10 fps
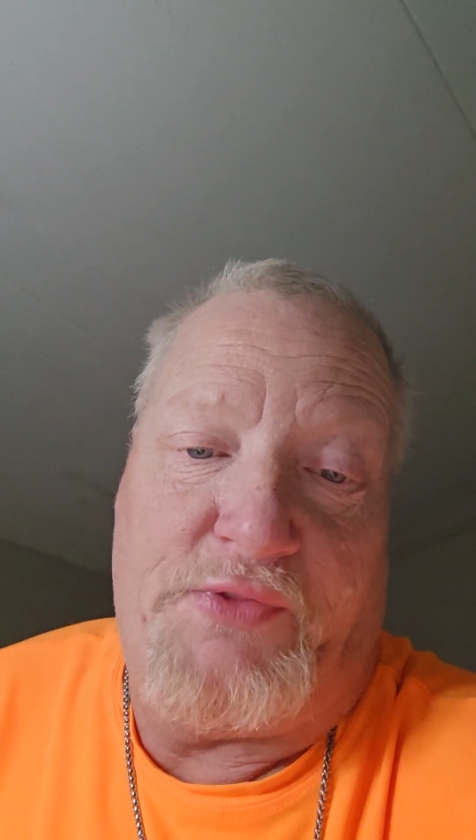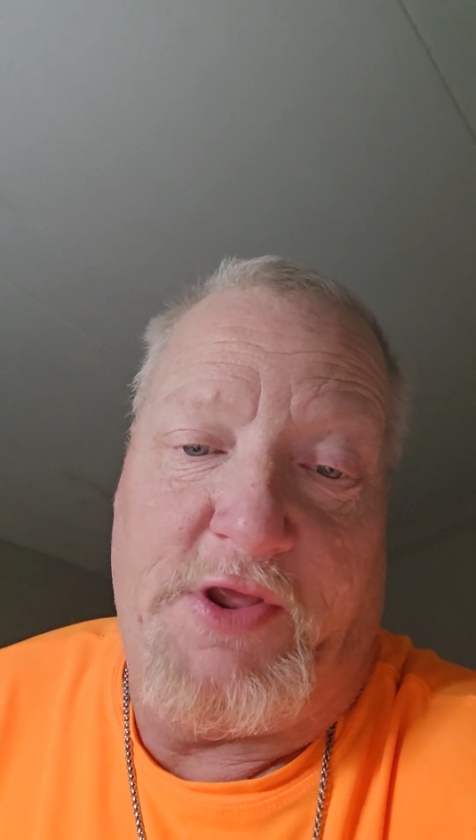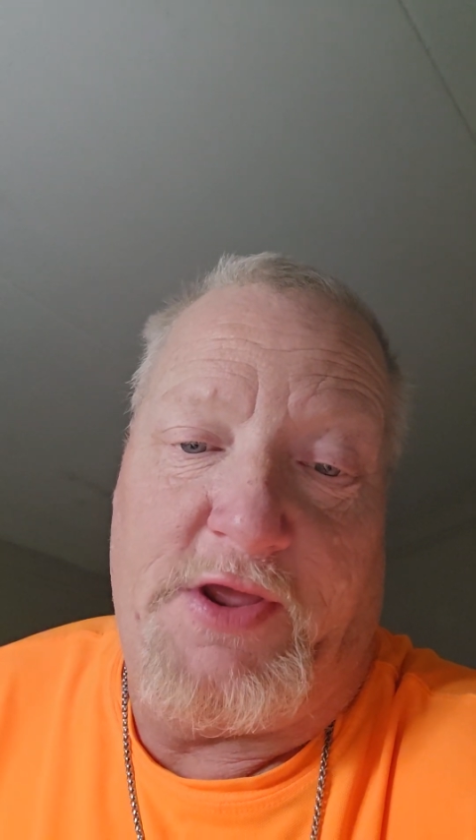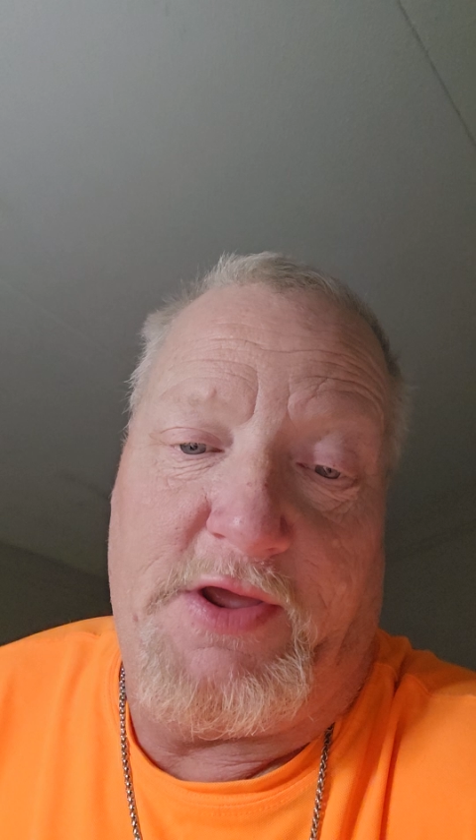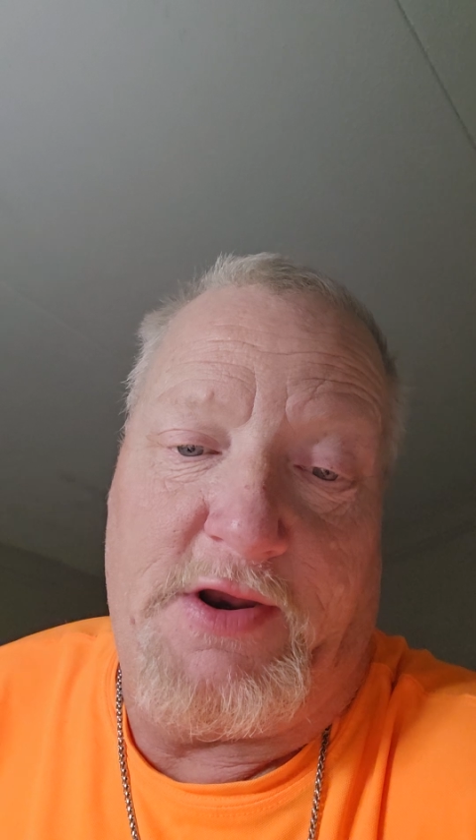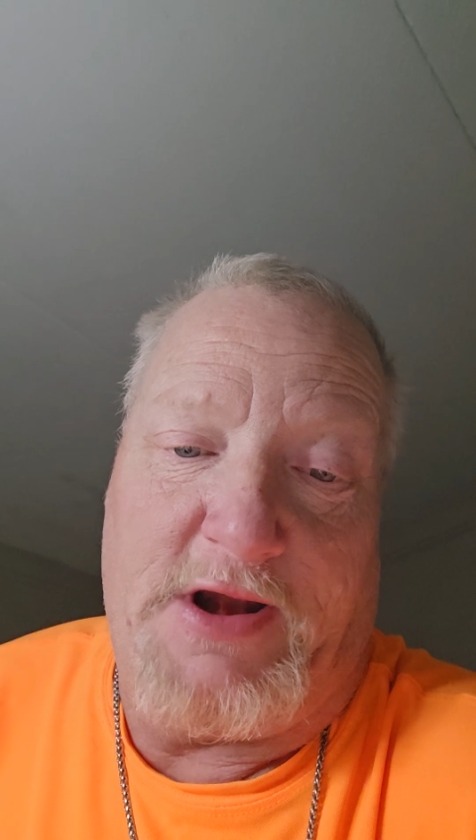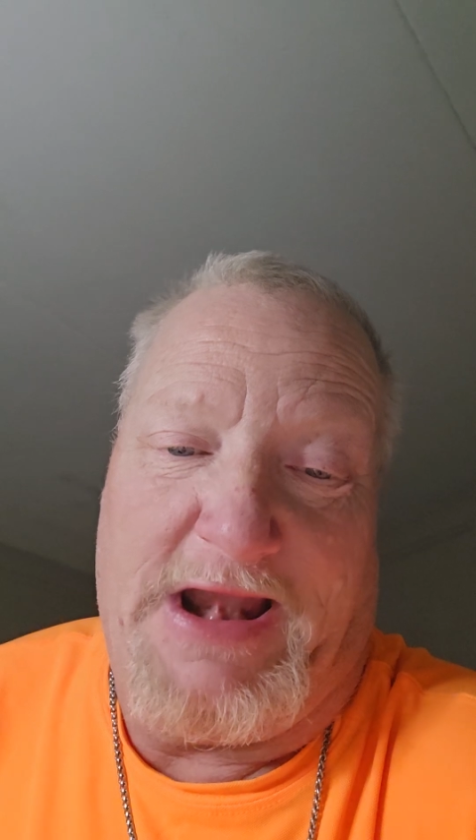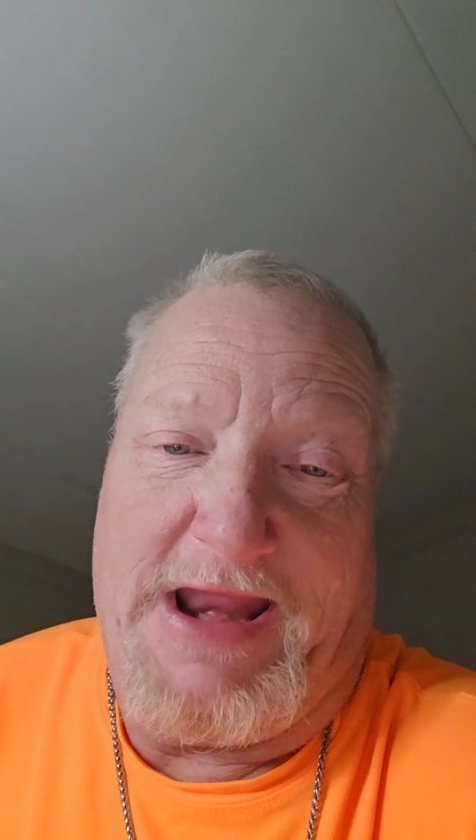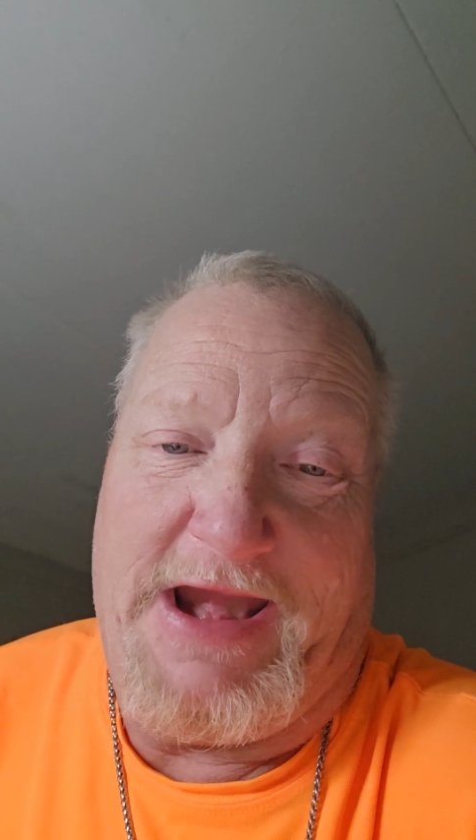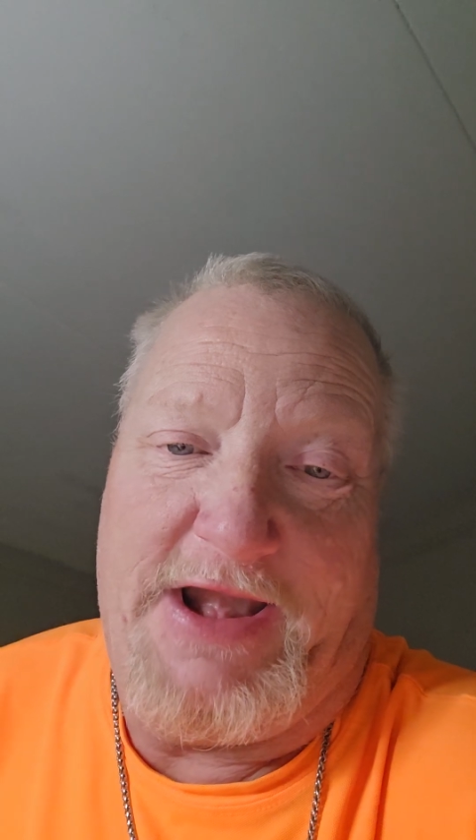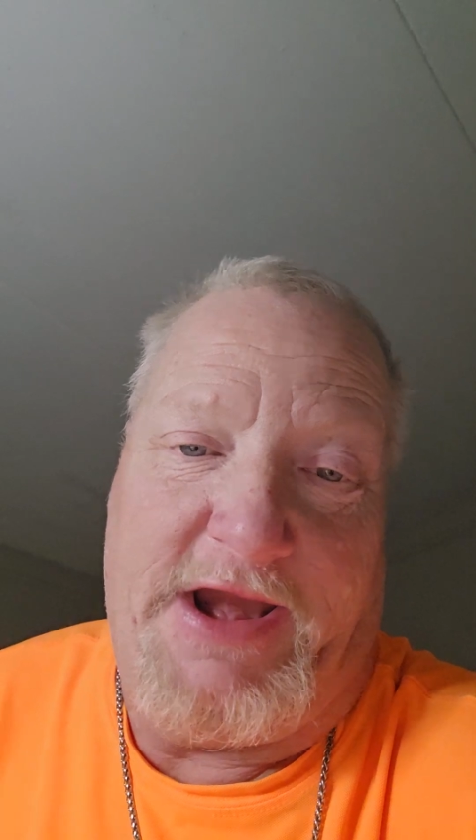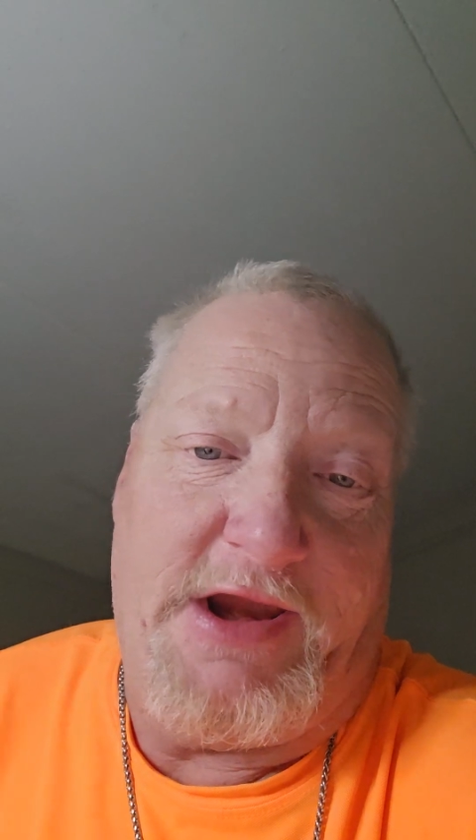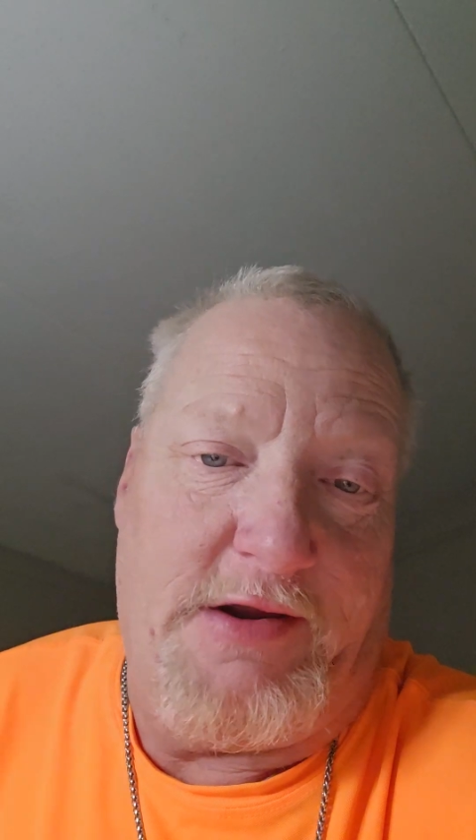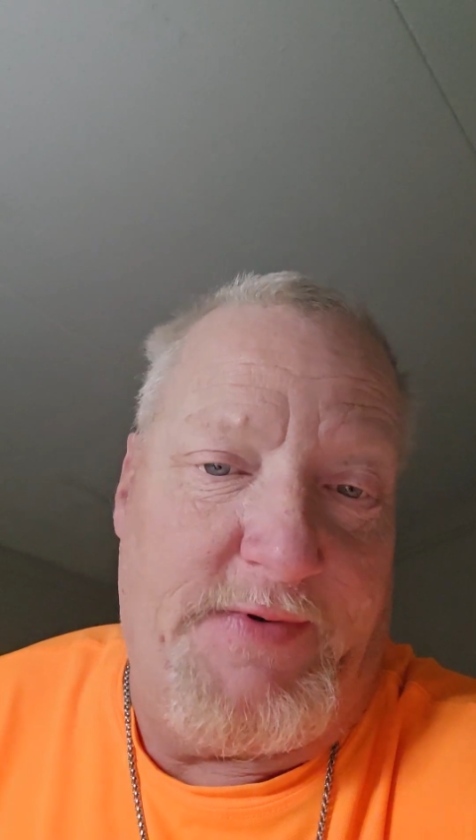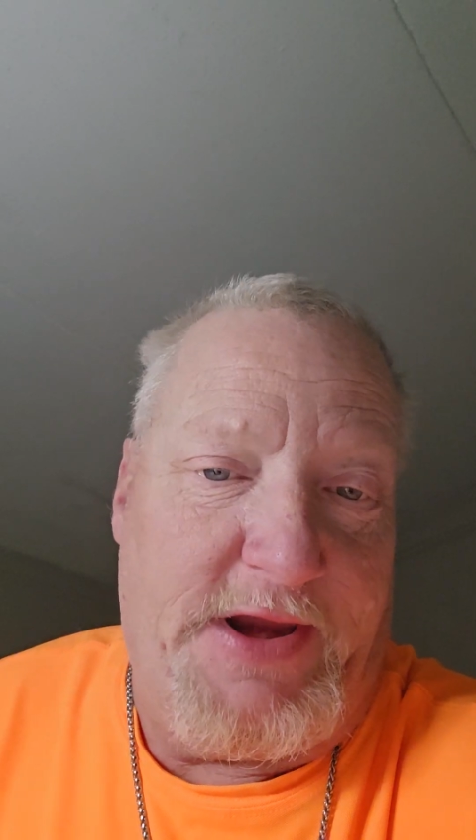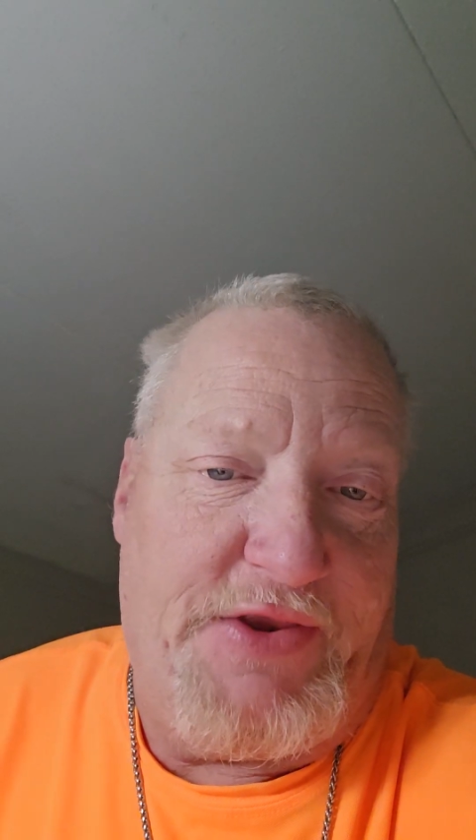the landing of a